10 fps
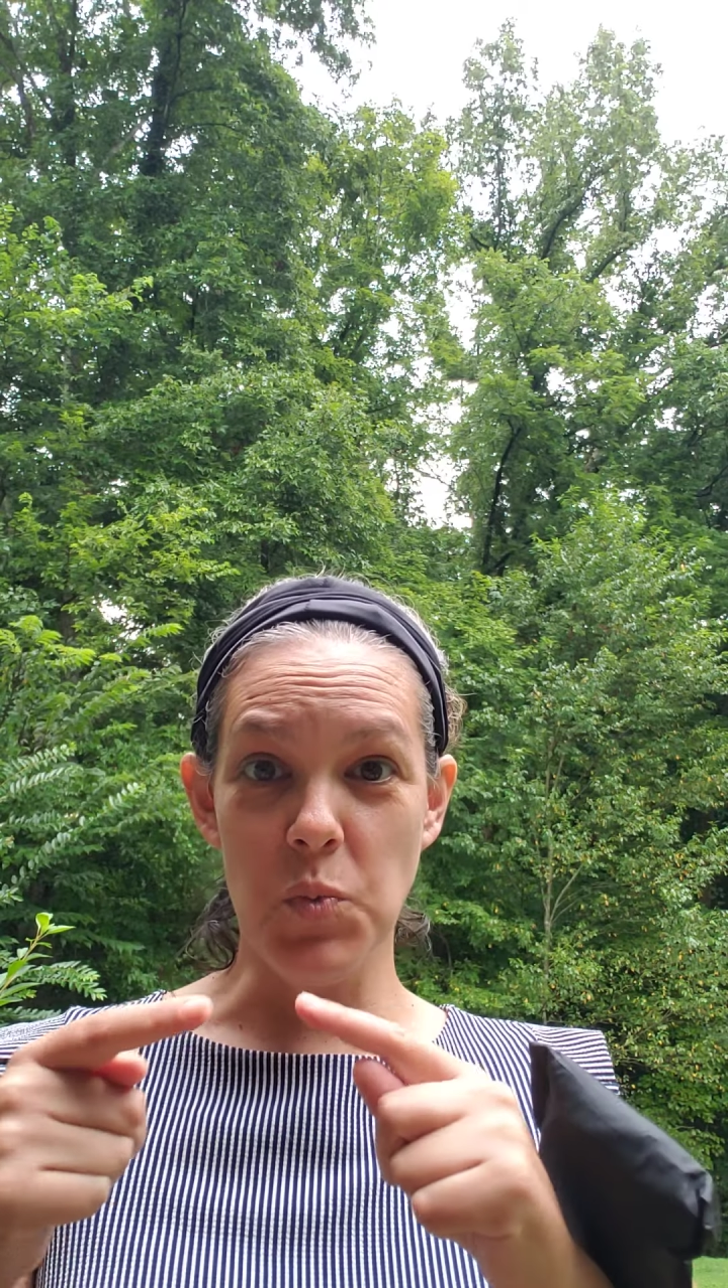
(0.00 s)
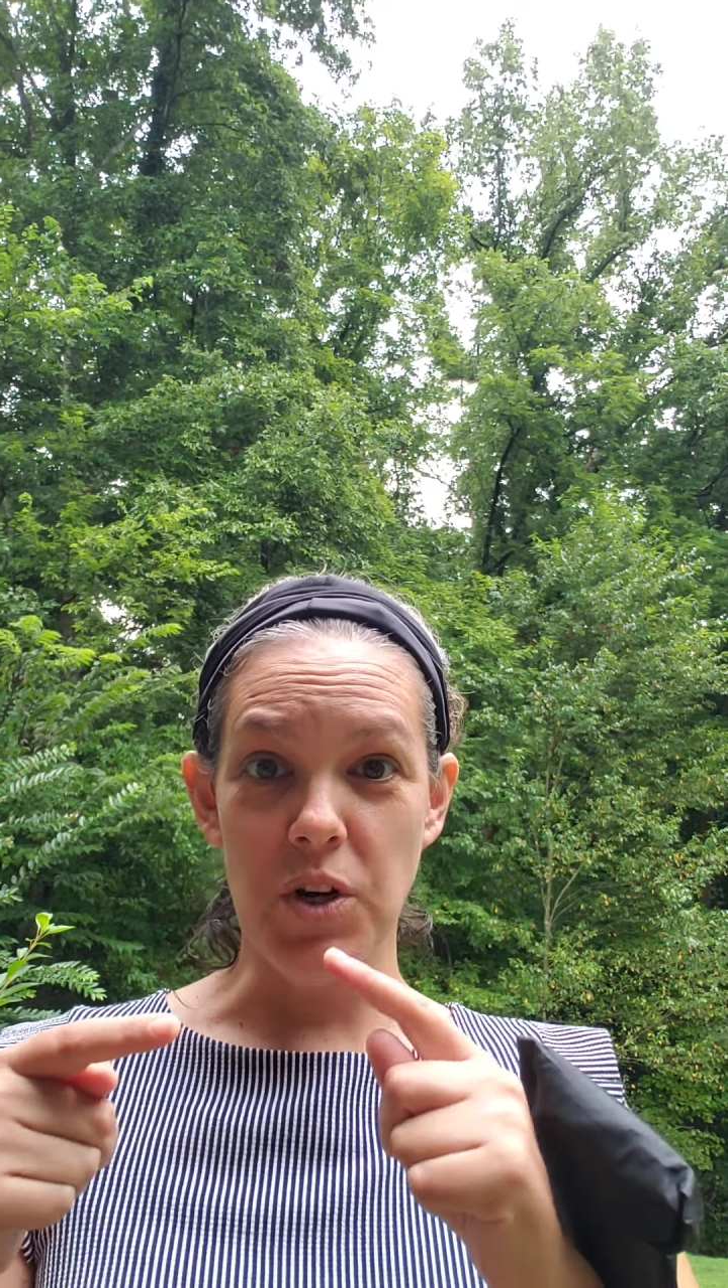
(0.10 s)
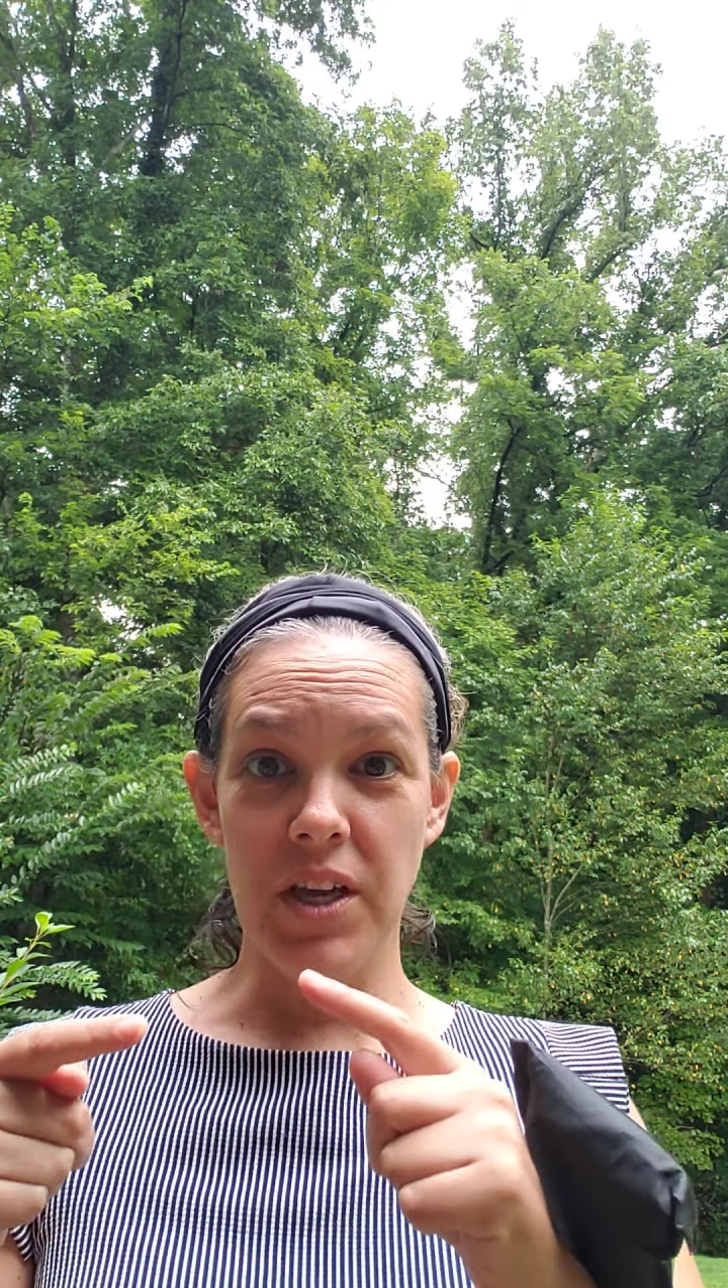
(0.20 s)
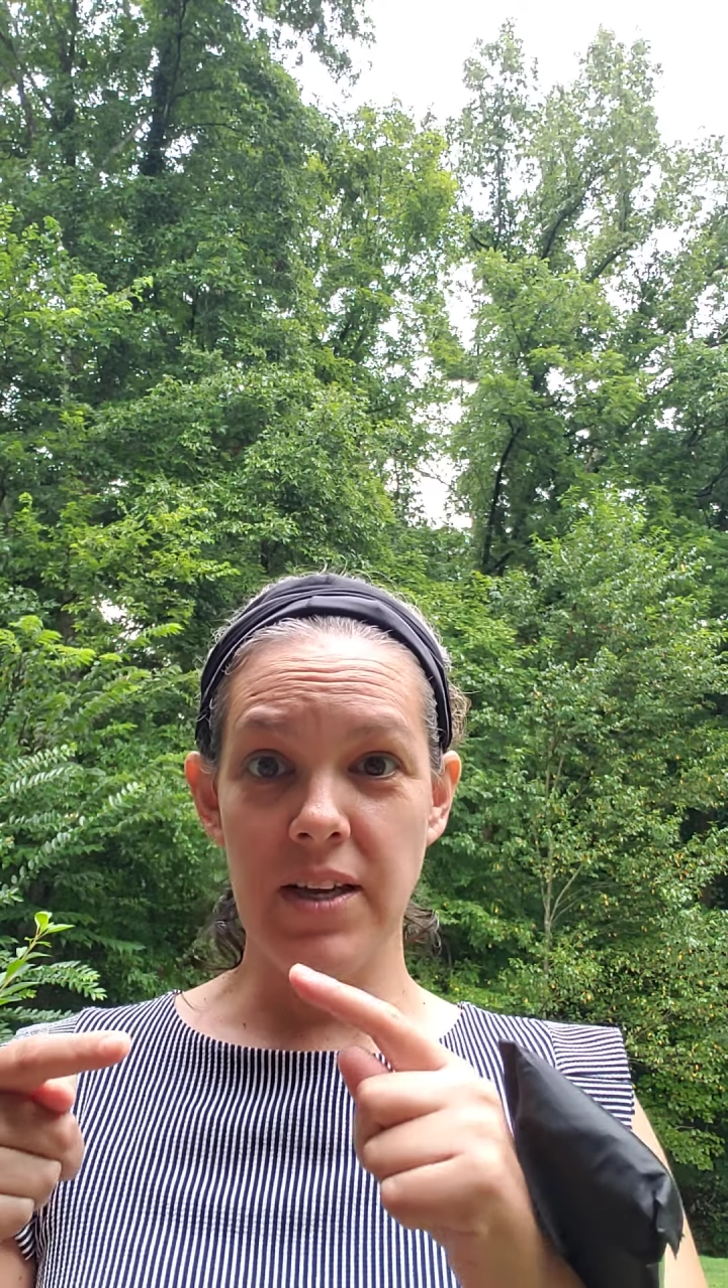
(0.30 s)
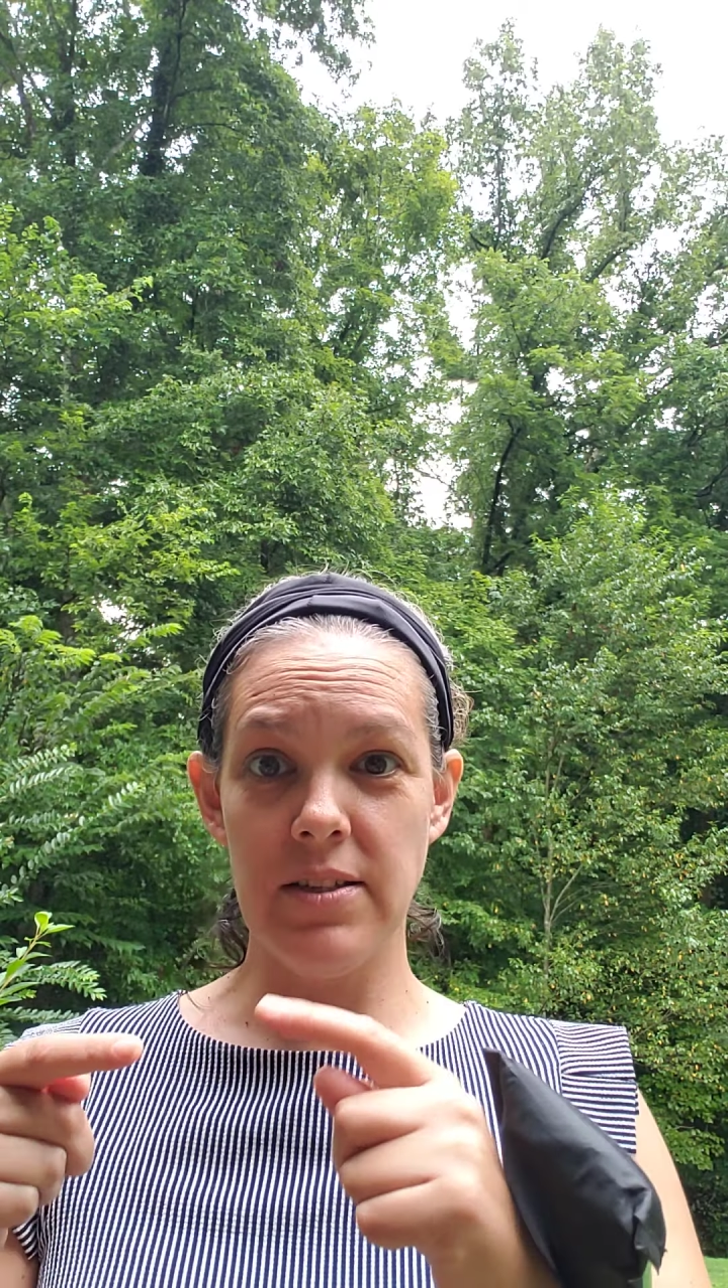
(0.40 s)

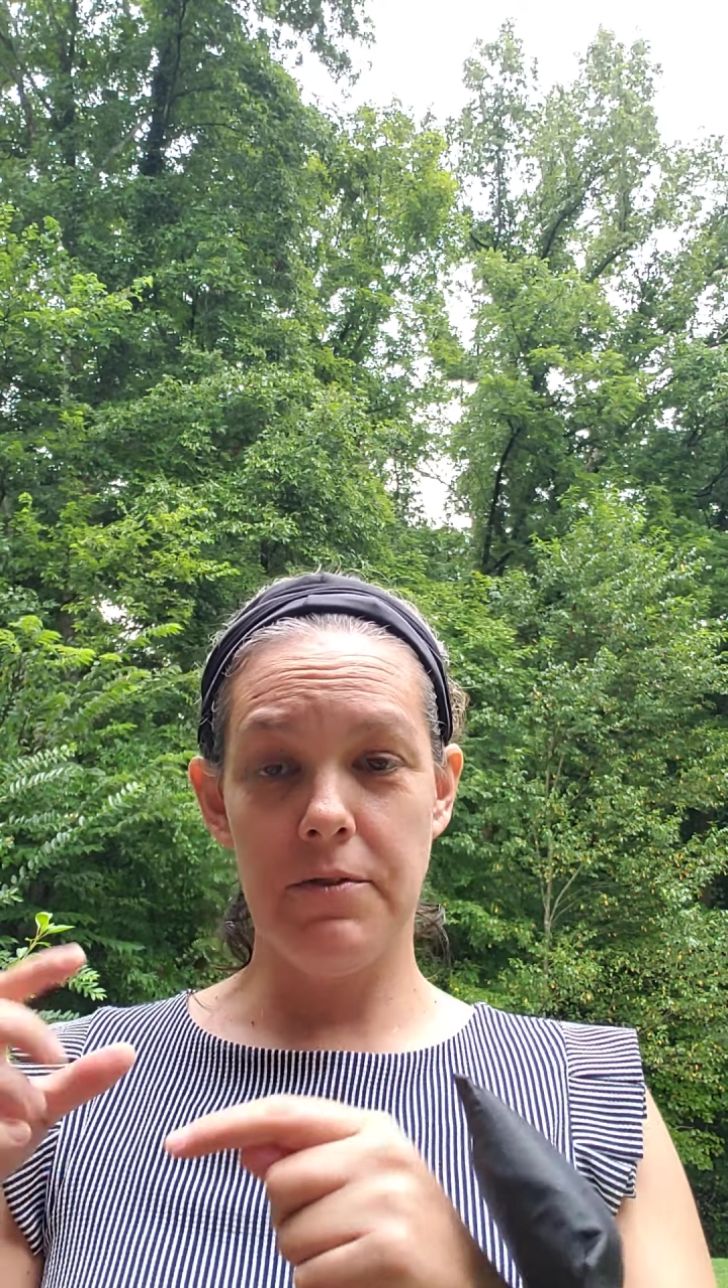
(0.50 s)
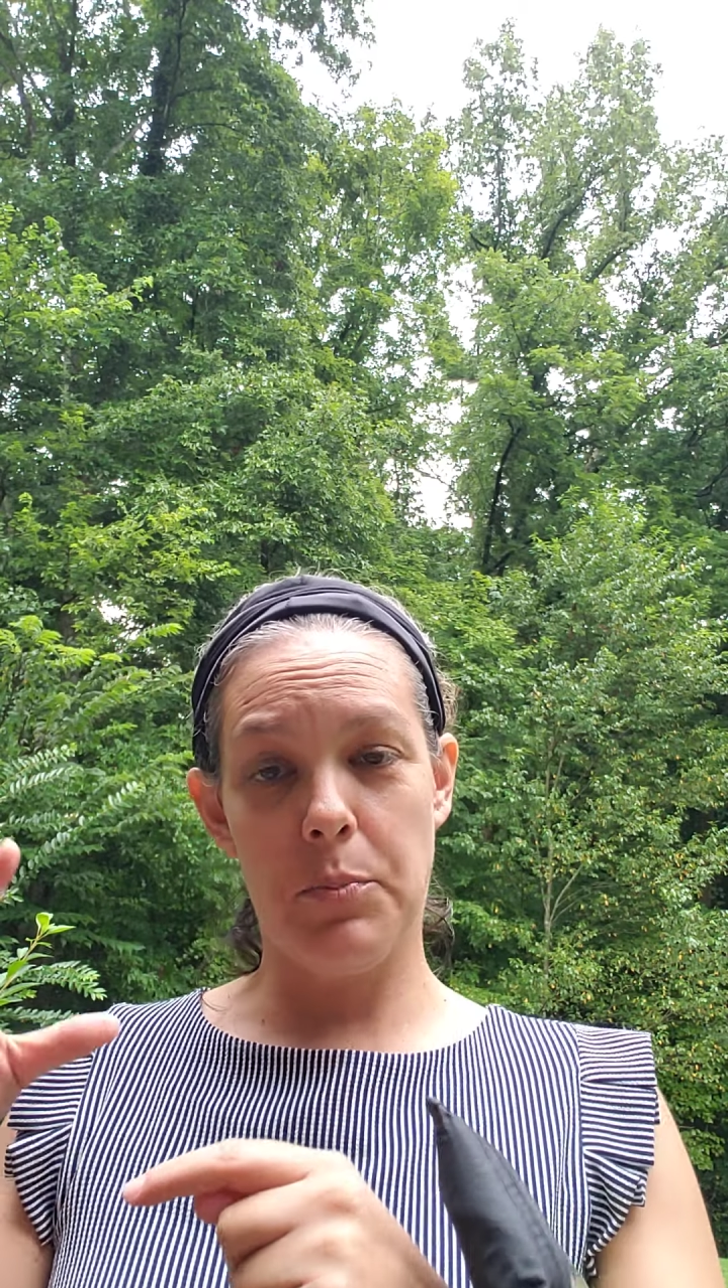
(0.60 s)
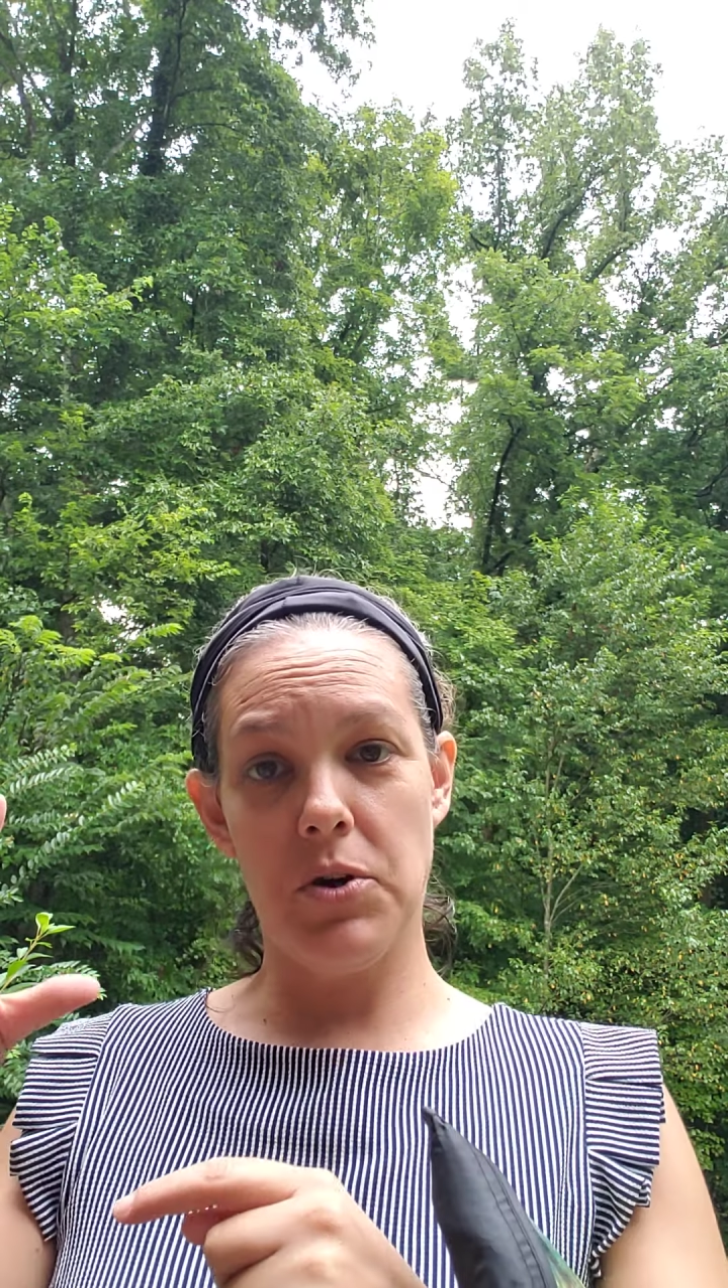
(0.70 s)
workings of the